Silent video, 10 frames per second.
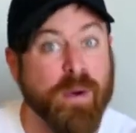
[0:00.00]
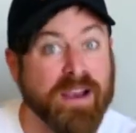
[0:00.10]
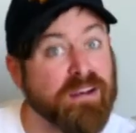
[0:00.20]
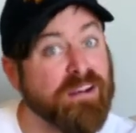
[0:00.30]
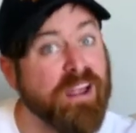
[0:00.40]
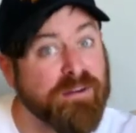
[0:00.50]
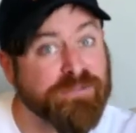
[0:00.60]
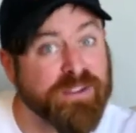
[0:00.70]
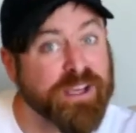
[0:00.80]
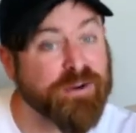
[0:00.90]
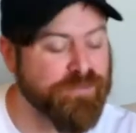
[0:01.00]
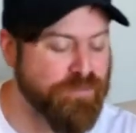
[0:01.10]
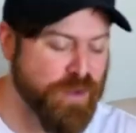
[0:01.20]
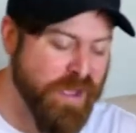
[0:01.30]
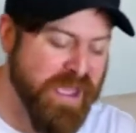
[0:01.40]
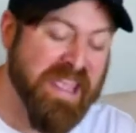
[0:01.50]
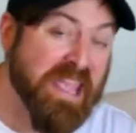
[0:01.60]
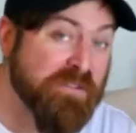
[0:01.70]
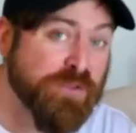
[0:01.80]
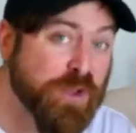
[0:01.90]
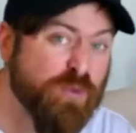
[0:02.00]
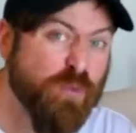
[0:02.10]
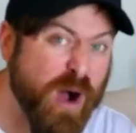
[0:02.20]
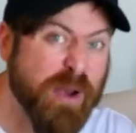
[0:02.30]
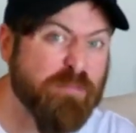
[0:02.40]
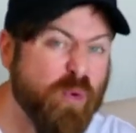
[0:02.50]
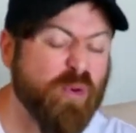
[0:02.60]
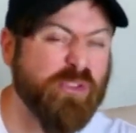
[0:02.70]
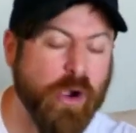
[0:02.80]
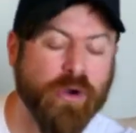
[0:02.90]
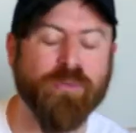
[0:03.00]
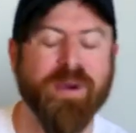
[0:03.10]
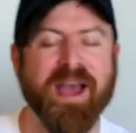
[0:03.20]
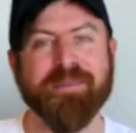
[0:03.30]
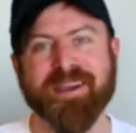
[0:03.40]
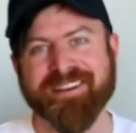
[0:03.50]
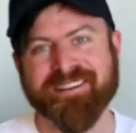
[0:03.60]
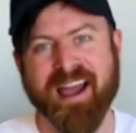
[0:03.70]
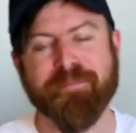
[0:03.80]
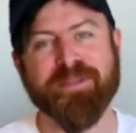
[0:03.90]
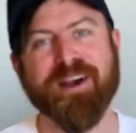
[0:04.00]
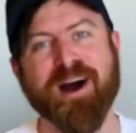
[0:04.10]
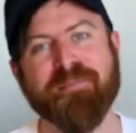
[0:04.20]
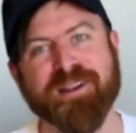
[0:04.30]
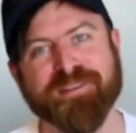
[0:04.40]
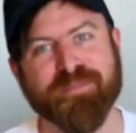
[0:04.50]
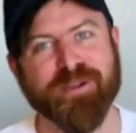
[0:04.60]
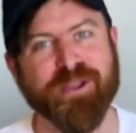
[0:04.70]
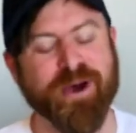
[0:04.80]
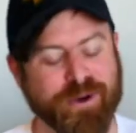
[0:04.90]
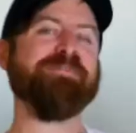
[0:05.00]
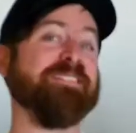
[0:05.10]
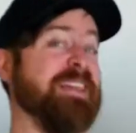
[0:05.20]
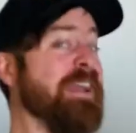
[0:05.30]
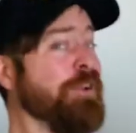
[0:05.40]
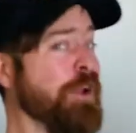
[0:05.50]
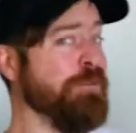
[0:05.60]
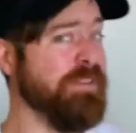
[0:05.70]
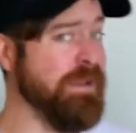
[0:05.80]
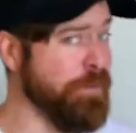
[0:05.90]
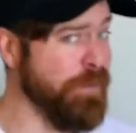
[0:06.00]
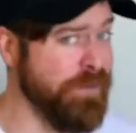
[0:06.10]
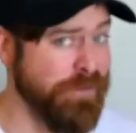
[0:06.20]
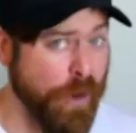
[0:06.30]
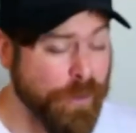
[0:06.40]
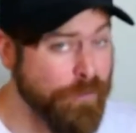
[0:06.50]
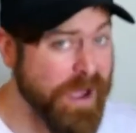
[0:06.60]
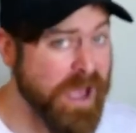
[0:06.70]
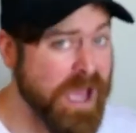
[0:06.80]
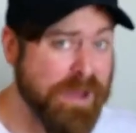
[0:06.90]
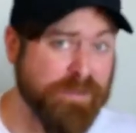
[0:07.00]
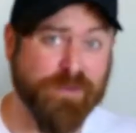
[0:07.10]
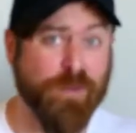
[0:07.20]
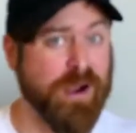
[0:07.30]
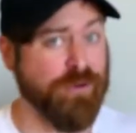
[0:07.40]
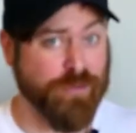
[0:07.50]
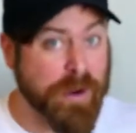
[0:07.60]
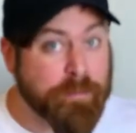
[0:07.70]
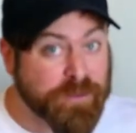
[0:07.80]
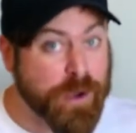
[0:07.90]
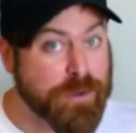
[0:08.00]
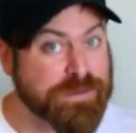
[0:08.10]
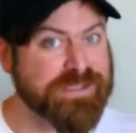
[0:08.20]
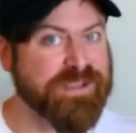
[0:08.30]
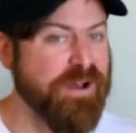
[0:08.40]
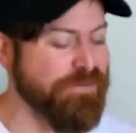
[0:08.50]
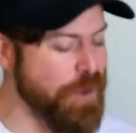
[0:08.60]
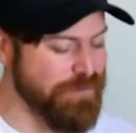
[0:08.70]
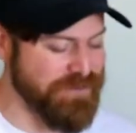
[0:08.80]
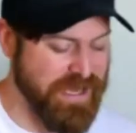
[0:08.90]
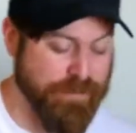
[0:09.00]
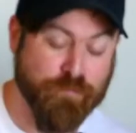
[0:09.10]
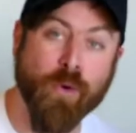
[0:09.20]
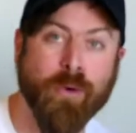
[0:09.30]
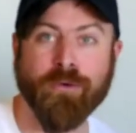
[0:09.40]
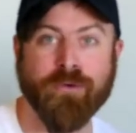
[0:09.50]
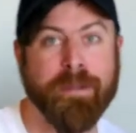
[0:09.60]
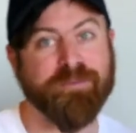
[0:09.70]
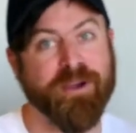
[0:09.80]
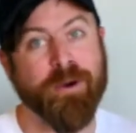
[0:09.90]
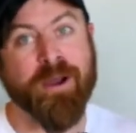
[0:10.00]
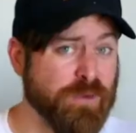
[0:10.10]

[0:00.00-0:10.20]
I'd love to hear from you. If you want more dark web, type in the comments below, because I could go deeper into dark web. If you want crypto stuff, go say more crypto.